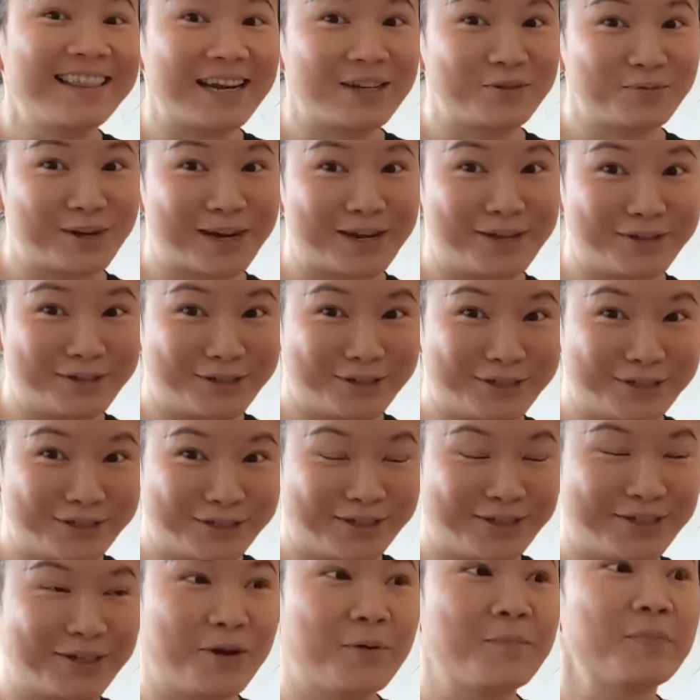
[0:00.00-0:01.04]
That's what I used
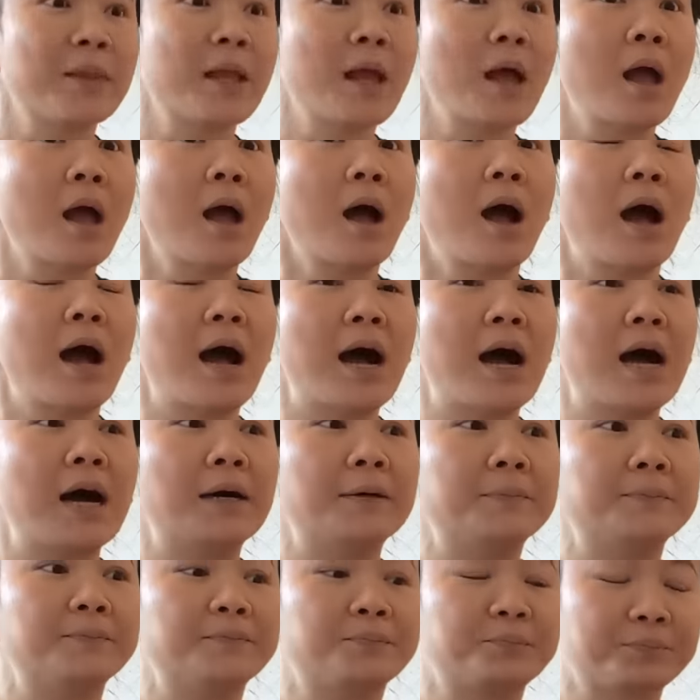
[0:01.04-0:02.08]
to do.
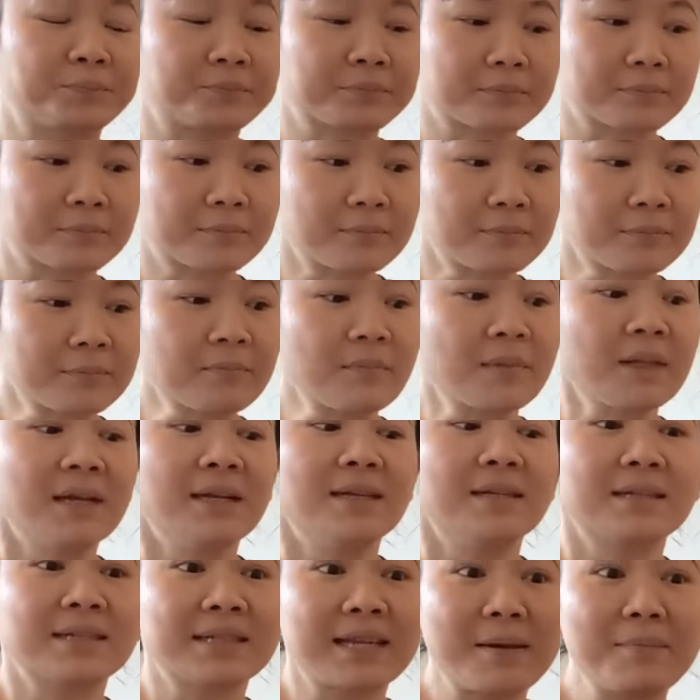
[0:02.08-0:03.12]
Um,
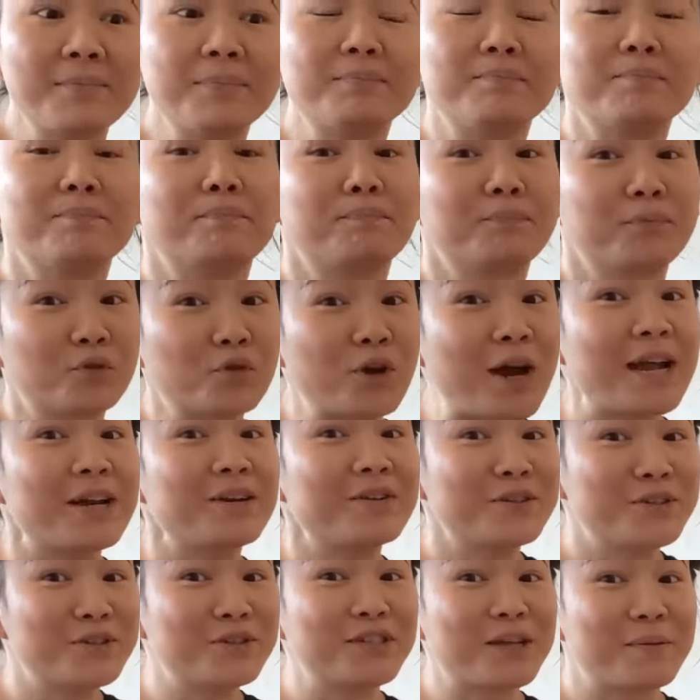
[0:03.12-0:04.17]
some
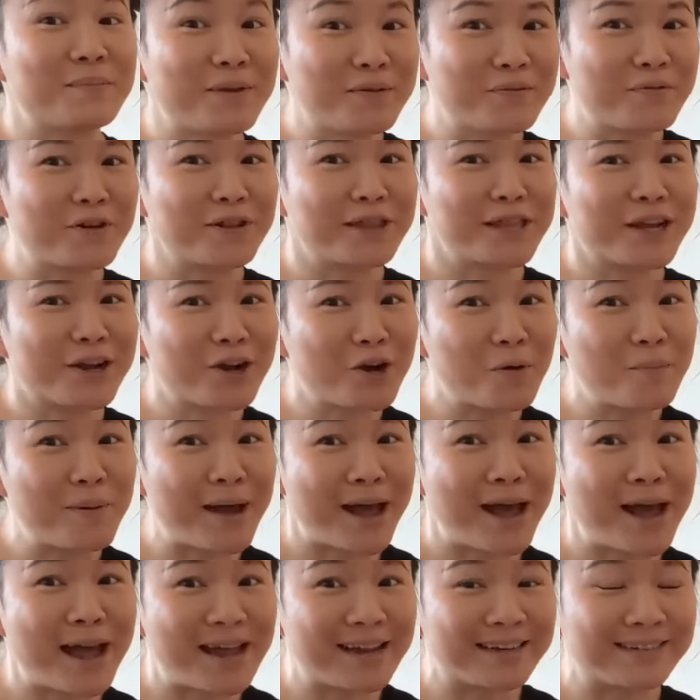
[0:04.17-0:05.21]
try to use it before they go
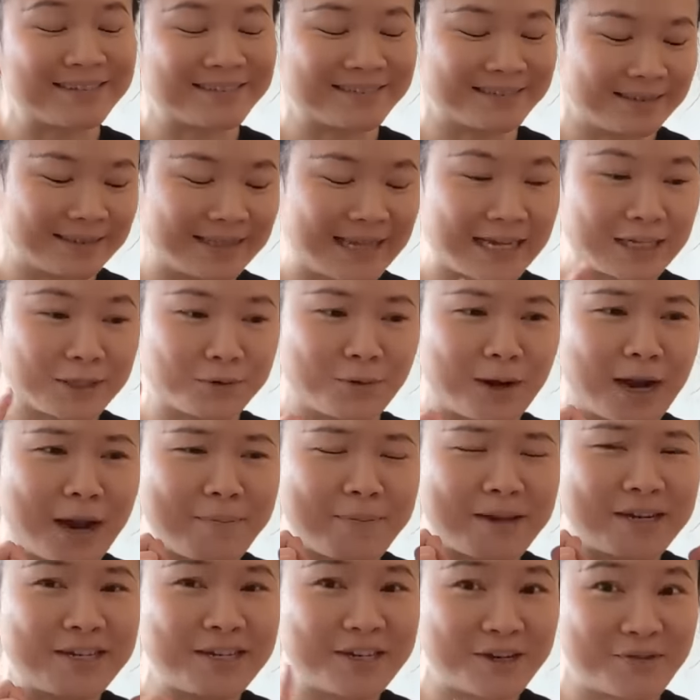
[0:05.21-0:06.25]
back. That's why
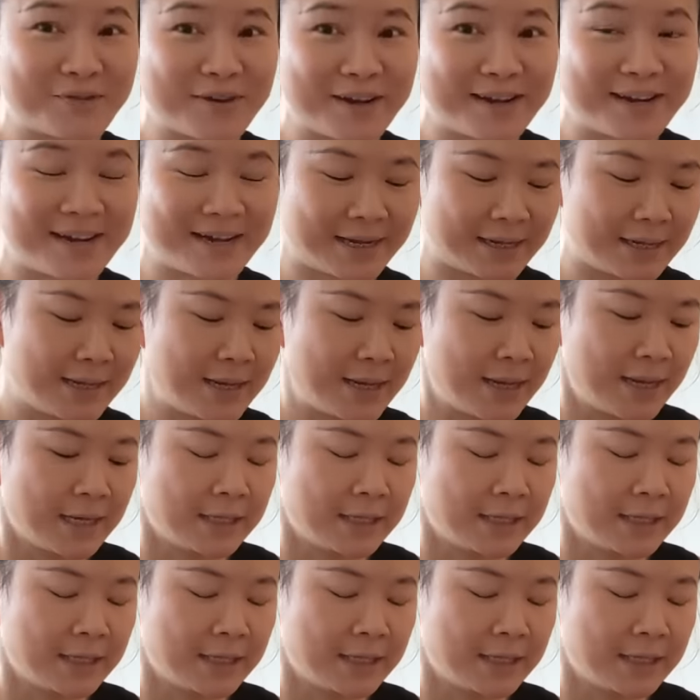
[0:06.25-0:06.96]
I've been doing it.